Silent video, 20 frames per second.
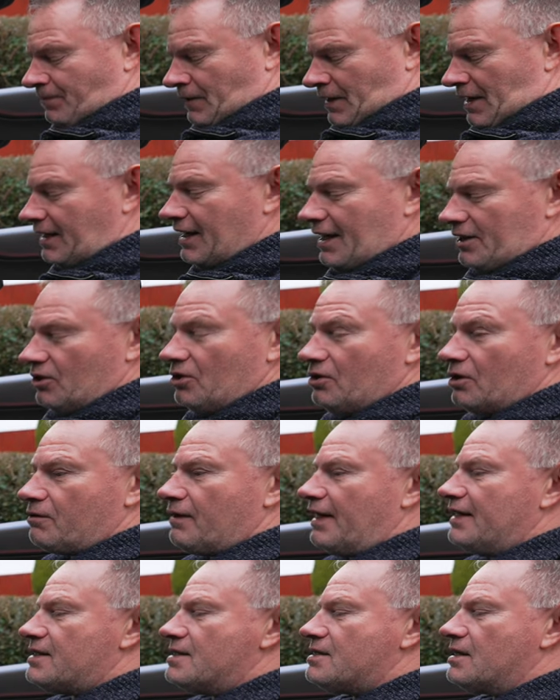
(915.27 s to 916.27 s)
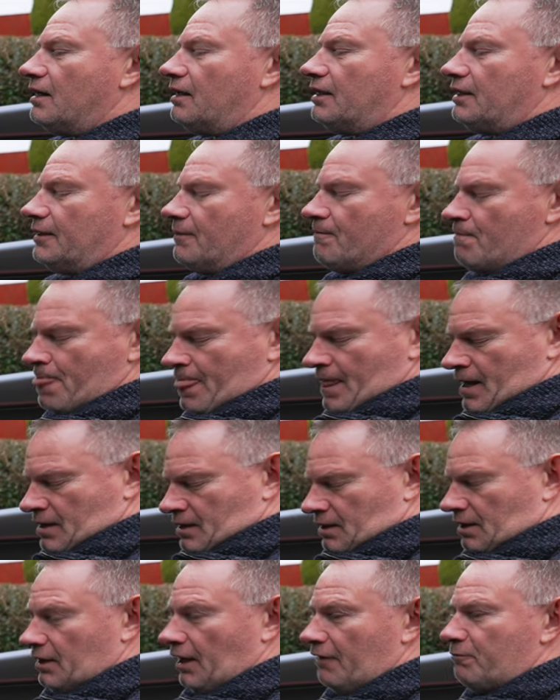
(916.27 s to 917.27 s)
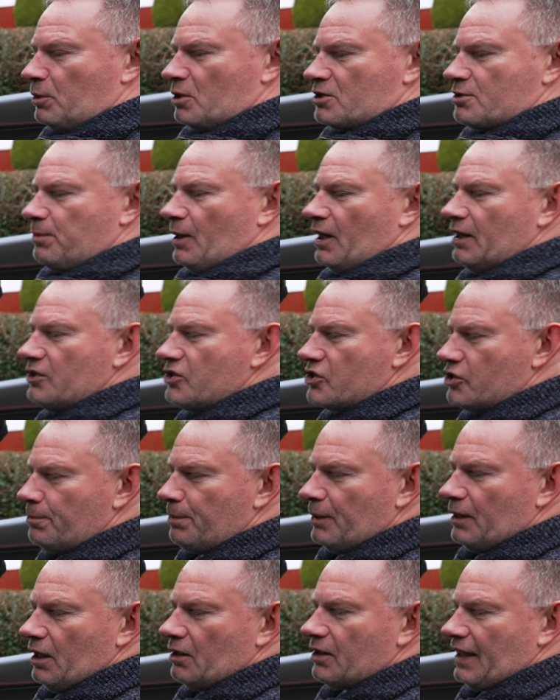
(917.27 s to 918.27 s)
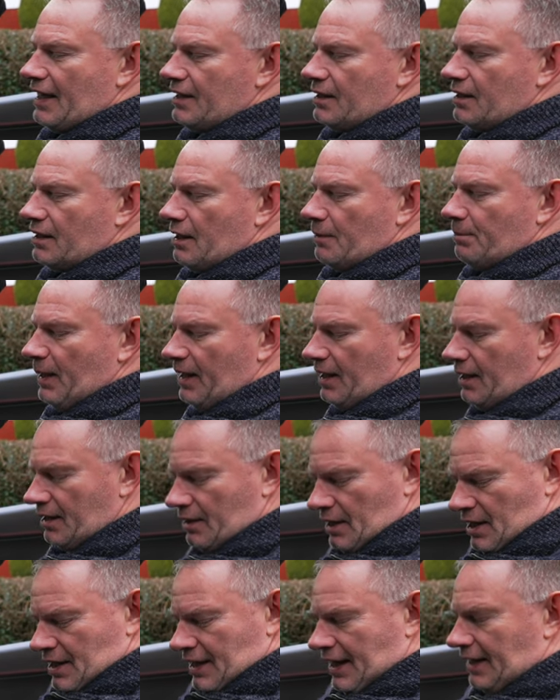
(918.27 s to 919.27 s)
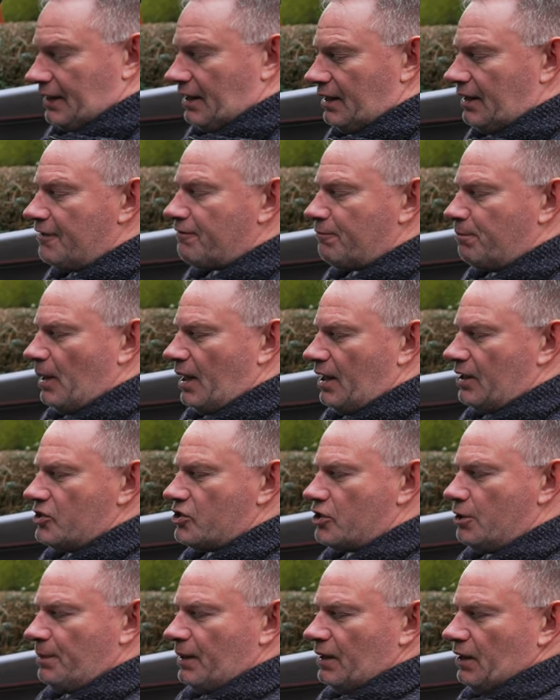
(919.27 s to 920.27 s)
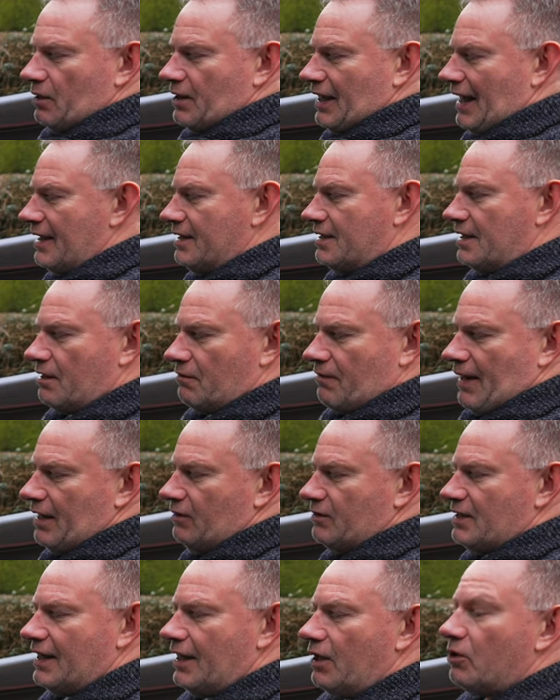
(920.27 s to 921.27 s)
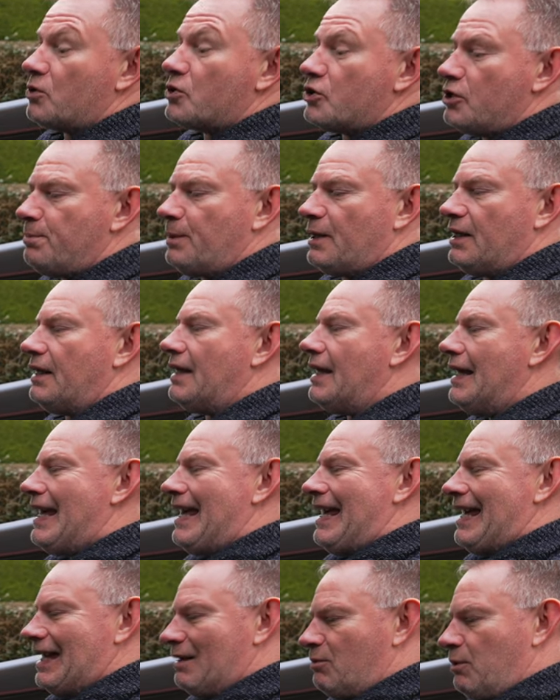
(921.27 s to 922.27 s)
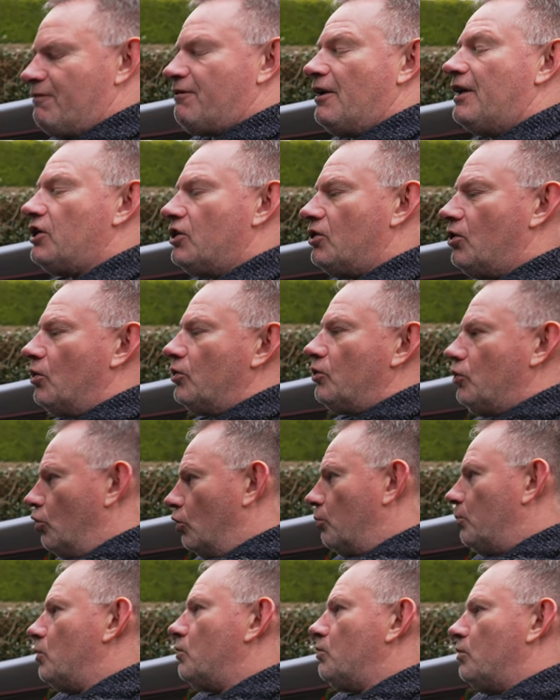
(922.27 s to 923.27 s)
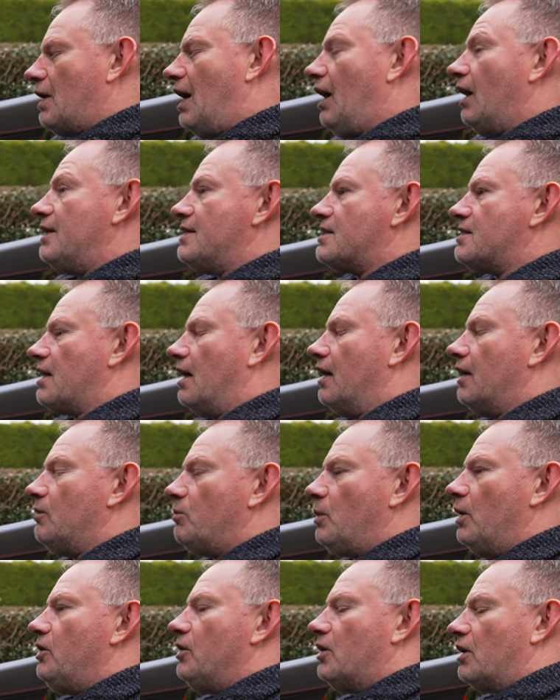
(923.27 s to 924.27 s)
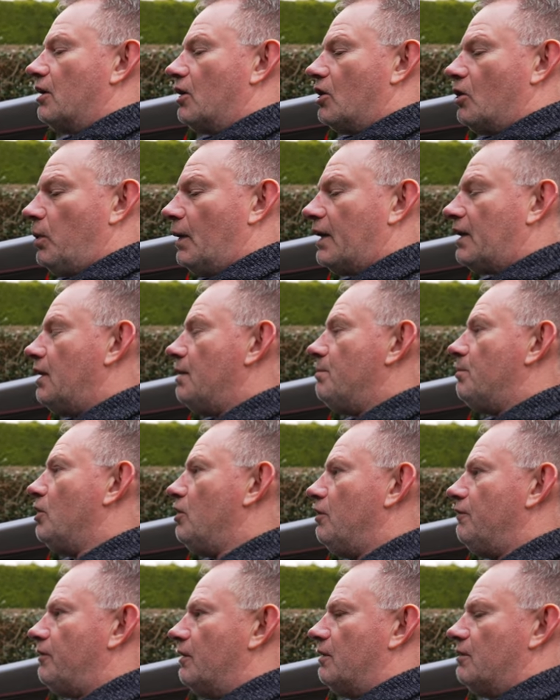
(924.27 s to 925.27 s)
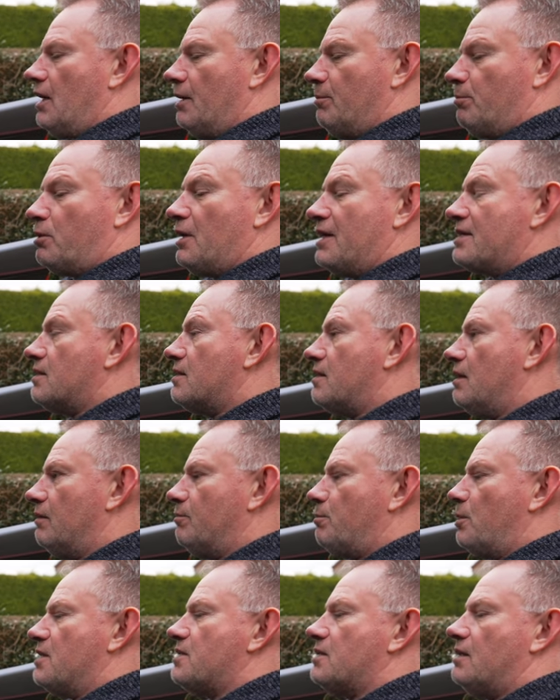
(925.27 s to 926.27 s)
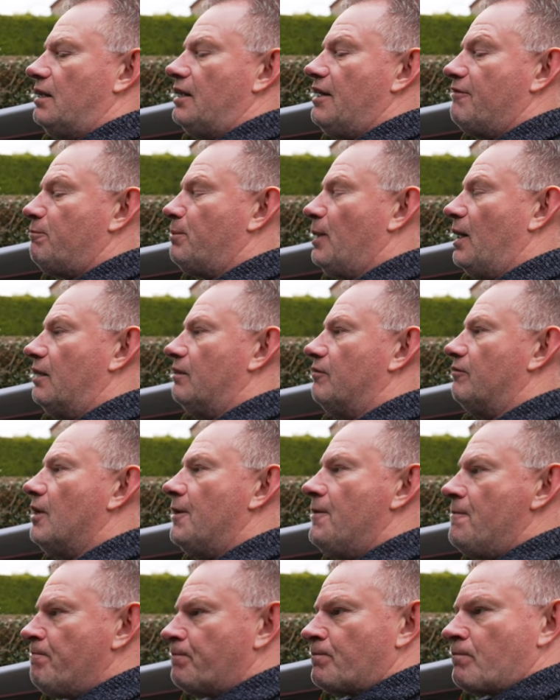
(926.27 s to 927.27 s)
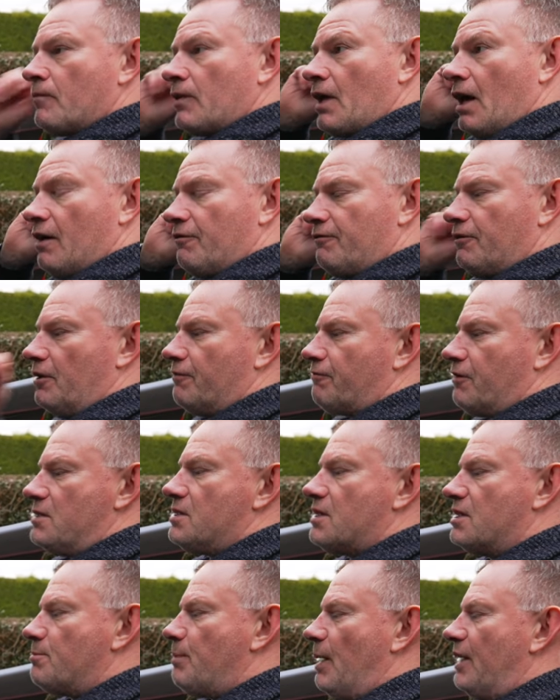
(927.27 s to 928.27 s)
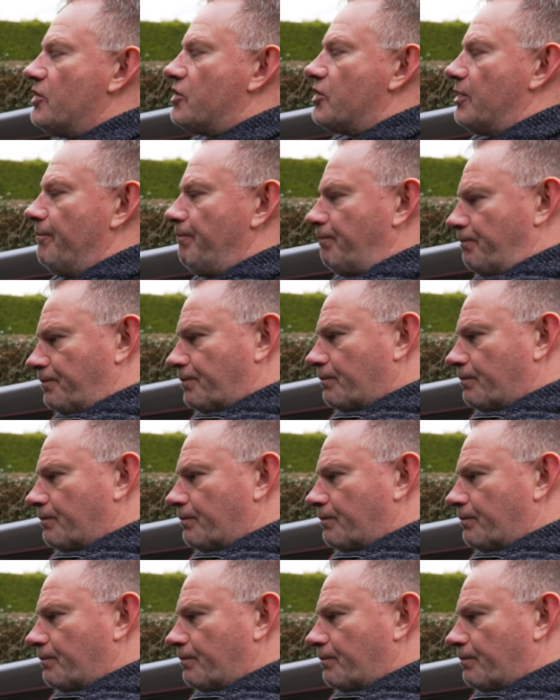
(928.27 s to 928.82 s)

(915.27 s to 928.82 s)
Again, not a great design. The glove box button should be located up here and the lift button should be located around here or should be within your normal eyesight where you can quickly move and press the lift button for the front suspension.